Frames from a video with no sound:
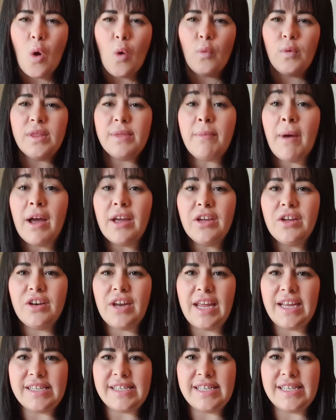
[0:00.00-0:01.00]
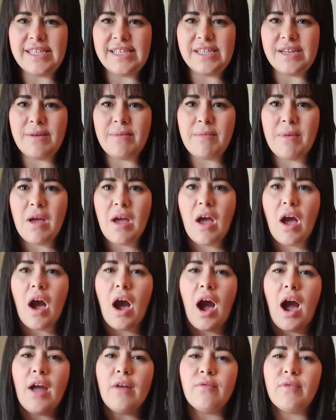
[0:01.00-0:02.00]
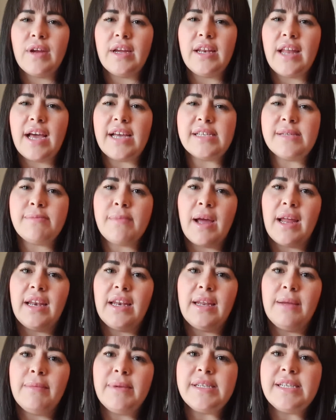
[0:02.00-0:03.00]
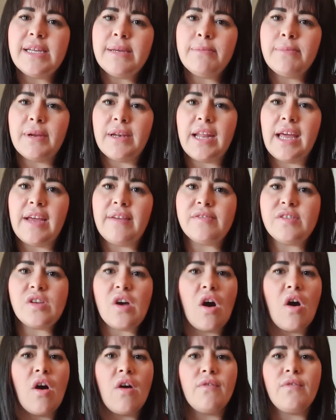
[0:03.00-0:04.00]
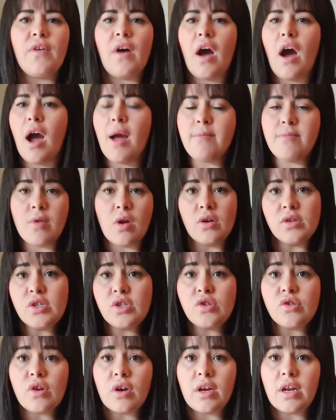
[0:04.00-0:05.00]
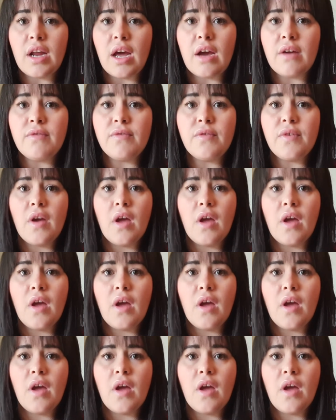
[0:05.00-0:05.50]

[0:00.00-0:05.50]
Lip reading: With my unique system, I realized my limiting beliefs of I'm not strong enough,